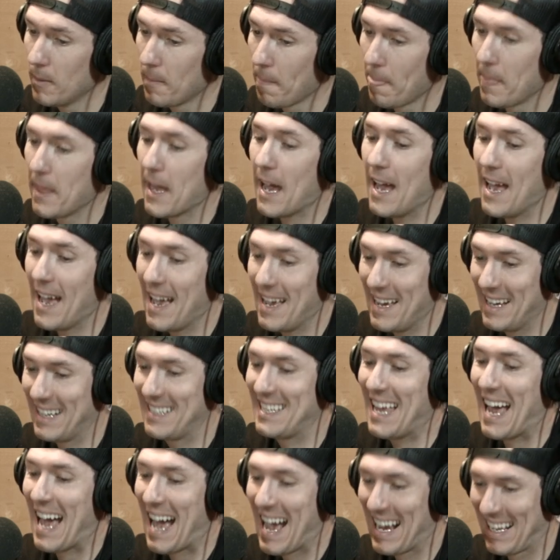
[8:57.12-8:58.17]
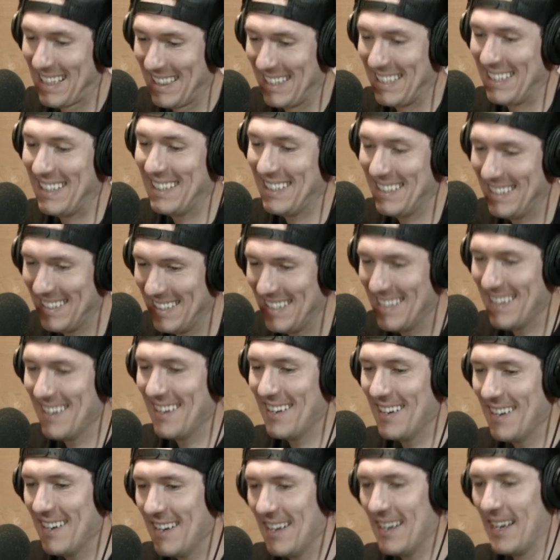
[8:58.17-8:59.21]
Yeah, exactly.
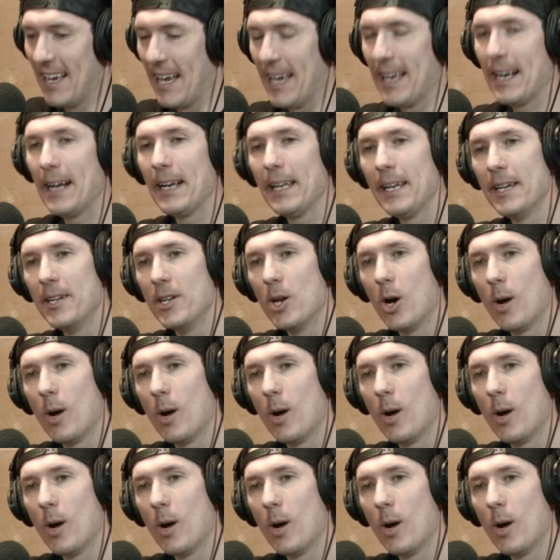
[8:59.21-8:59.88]
And I didn't know